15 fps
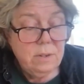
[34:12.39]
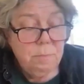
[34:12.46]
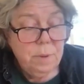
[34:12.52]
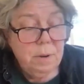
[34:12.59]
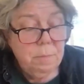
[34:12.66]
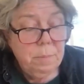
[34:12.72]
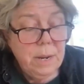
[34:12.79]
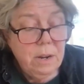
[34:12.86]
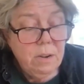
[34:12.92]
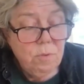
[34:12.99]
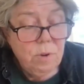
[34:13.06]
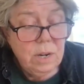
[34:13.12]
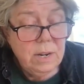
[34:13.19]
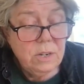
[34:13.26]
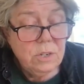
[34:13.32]
but
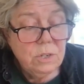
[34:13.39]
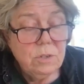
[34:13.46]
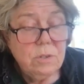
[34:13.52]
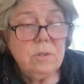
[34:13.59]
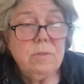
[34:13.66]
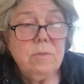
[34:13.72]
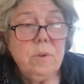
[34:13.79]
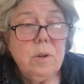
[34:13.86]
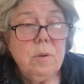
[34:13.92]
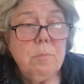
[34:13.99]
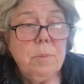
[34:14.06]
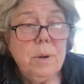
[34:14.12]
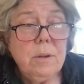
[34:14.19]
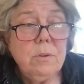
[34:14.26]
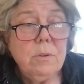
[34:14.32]
petri dishes of
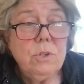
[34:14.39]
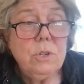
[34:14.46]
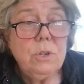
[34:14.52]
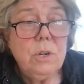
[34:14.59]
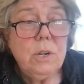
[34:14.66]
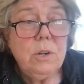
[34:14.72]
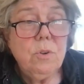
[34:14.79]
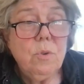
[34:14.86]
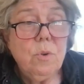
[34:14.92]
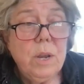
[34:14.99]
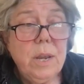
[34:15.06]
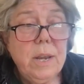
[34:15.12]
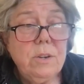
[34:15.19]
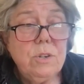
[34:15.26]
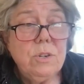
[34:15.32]
compulsion and
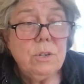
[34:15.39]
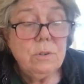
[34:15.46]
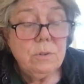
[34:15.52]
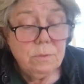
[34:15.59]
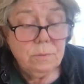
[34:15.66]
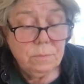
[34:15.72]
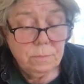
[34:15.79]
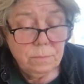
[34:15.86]
creation.